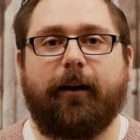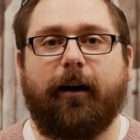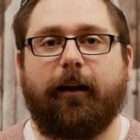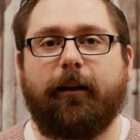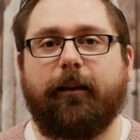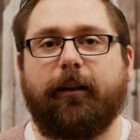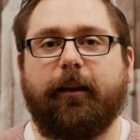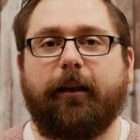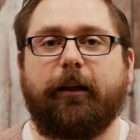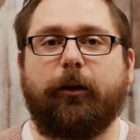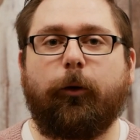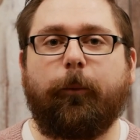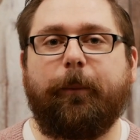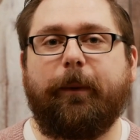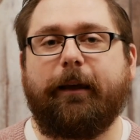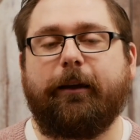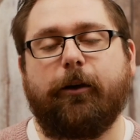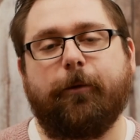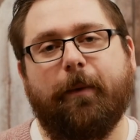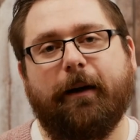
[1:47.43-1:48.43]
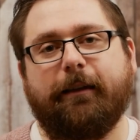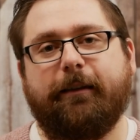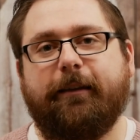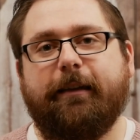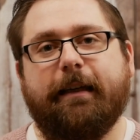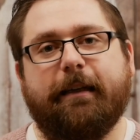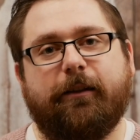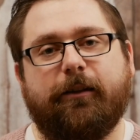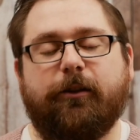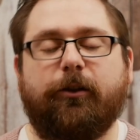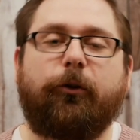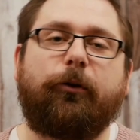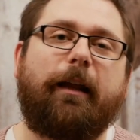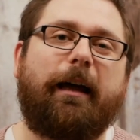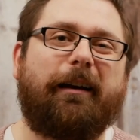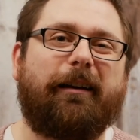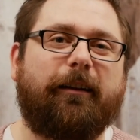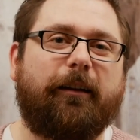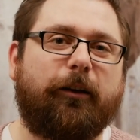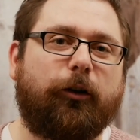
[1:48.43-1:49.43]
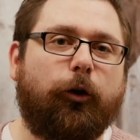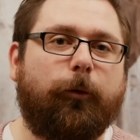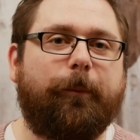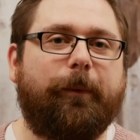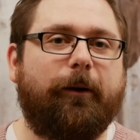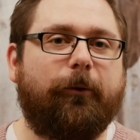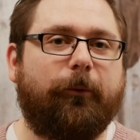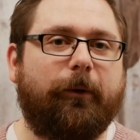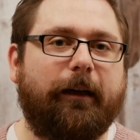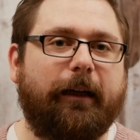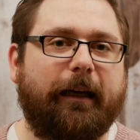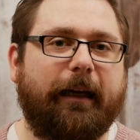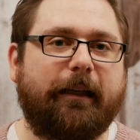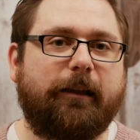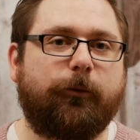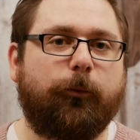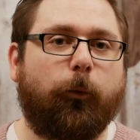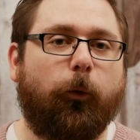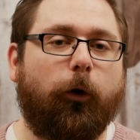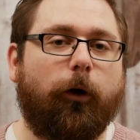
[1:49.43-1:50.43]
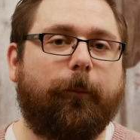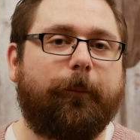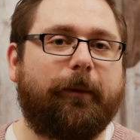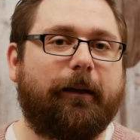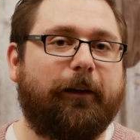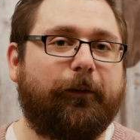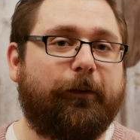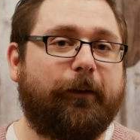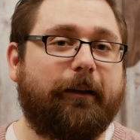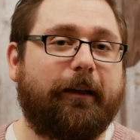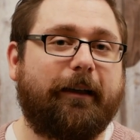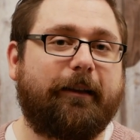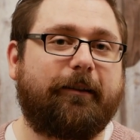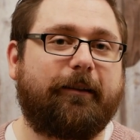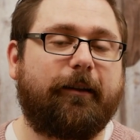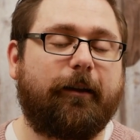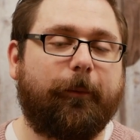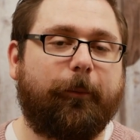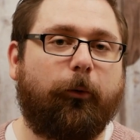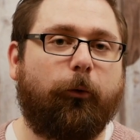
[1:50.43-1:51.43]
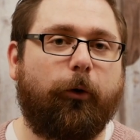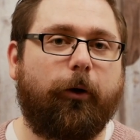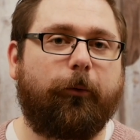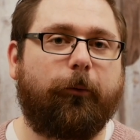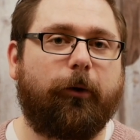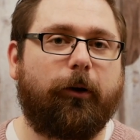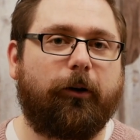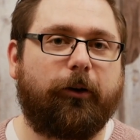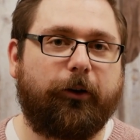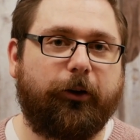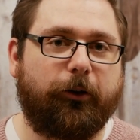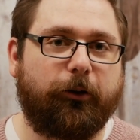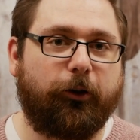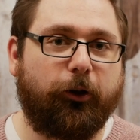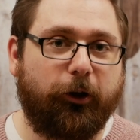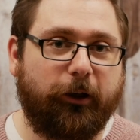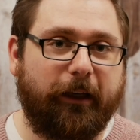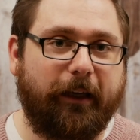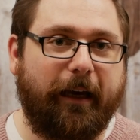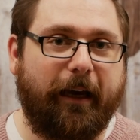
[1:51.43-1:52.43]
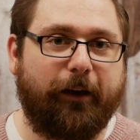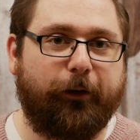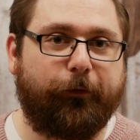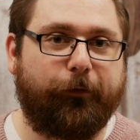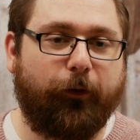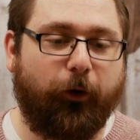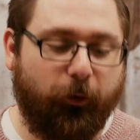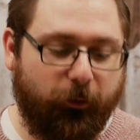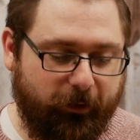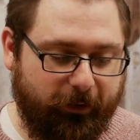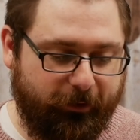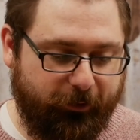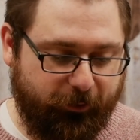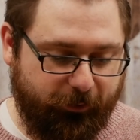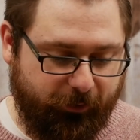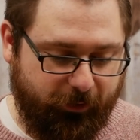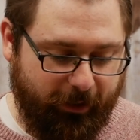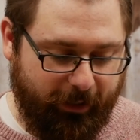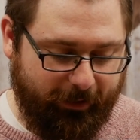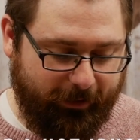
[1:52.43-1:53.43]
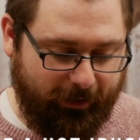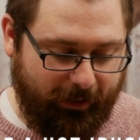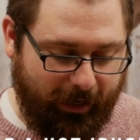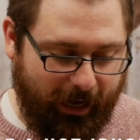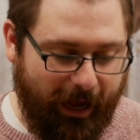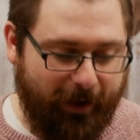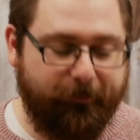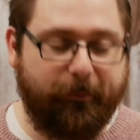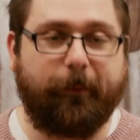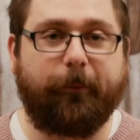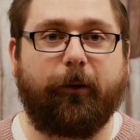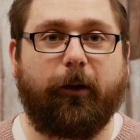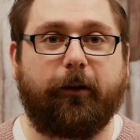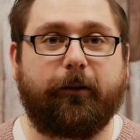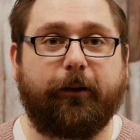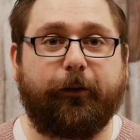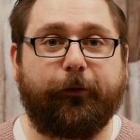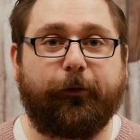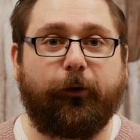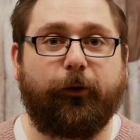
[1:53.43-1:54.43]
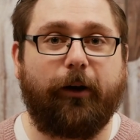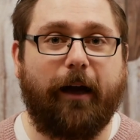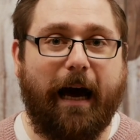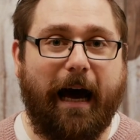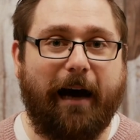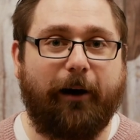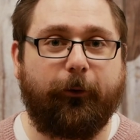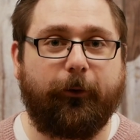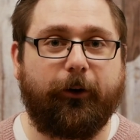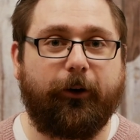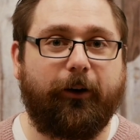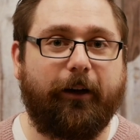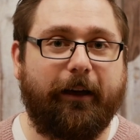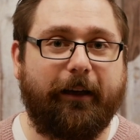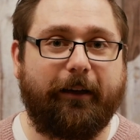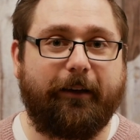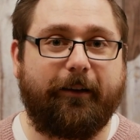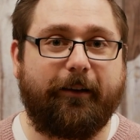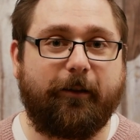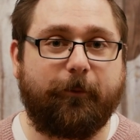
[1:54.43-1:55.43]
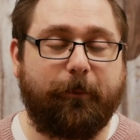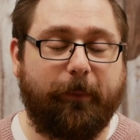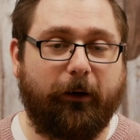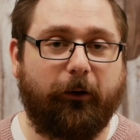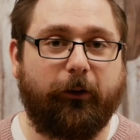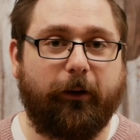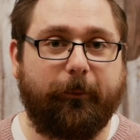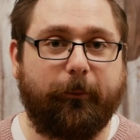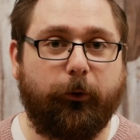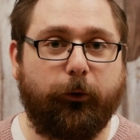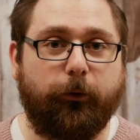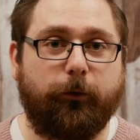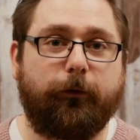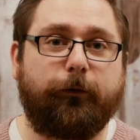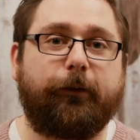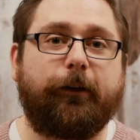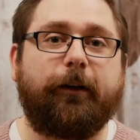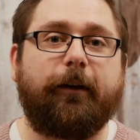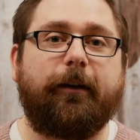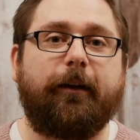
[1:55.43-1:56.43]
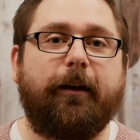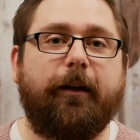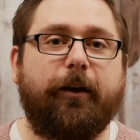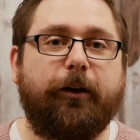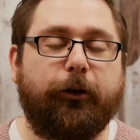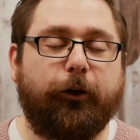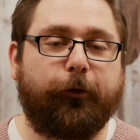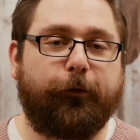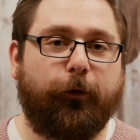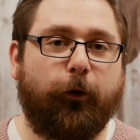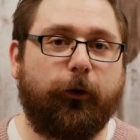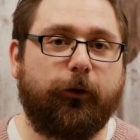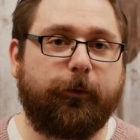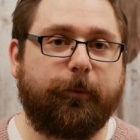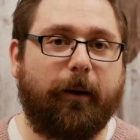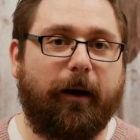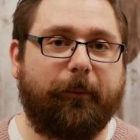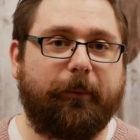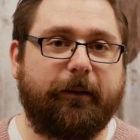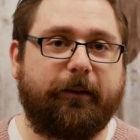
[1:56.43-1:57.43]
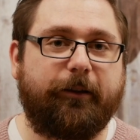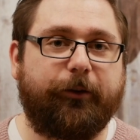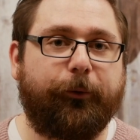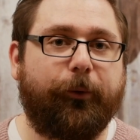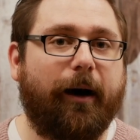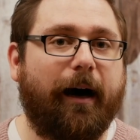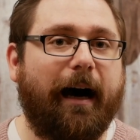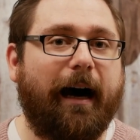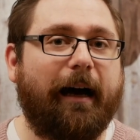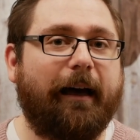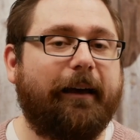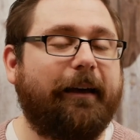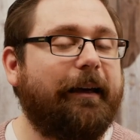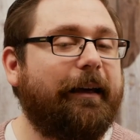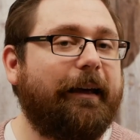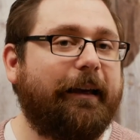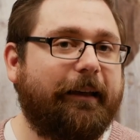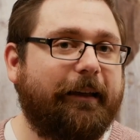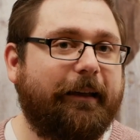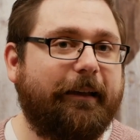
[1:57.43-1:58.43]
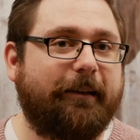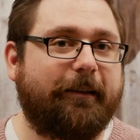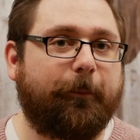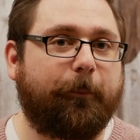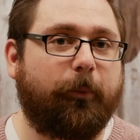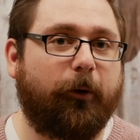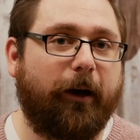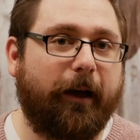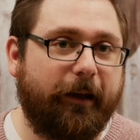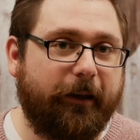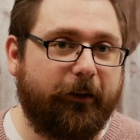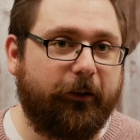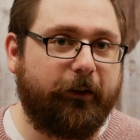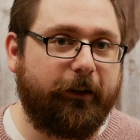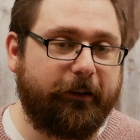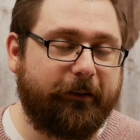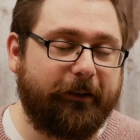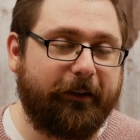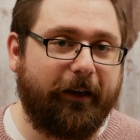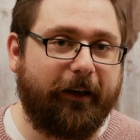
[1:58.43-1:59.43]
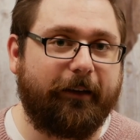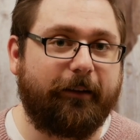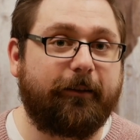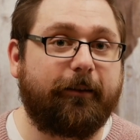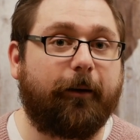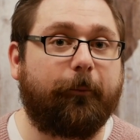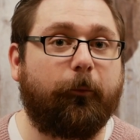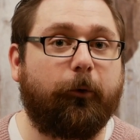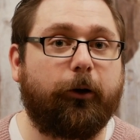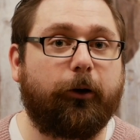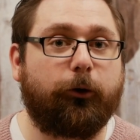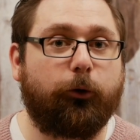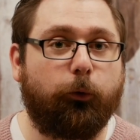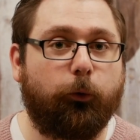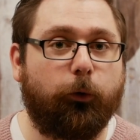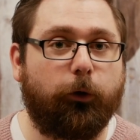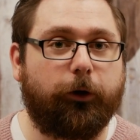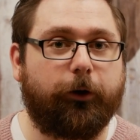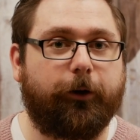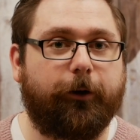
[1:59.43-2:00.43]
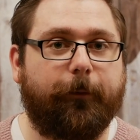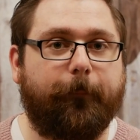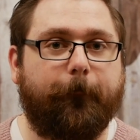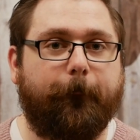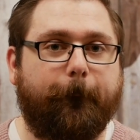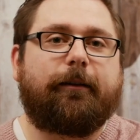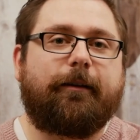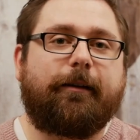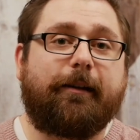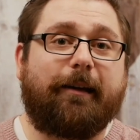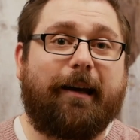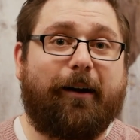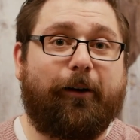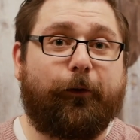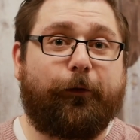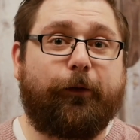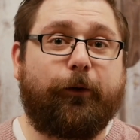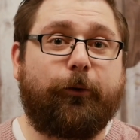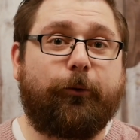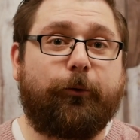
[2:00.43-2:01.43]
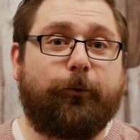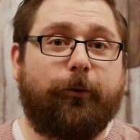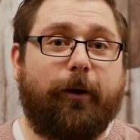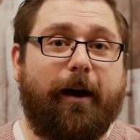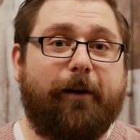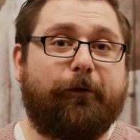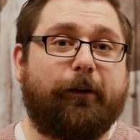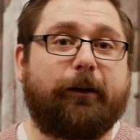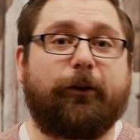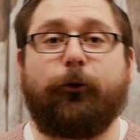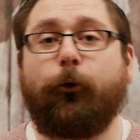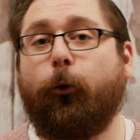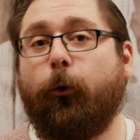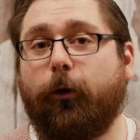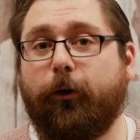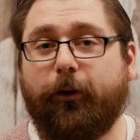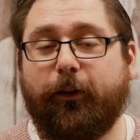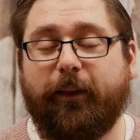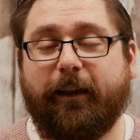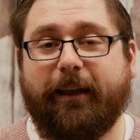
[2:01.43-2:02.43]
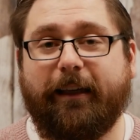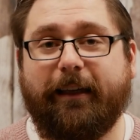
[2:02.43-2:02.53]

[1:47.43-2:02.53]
A little bit, you might see it slow down a little bit when it gets warm, but if it gets to the point where you're looking at your phone and you're like, I've been plugged in for an hour and it is barely moved, your phone's probably too hot. It needs a break. You need to get it somewhere cooler. Now, if you have ignored the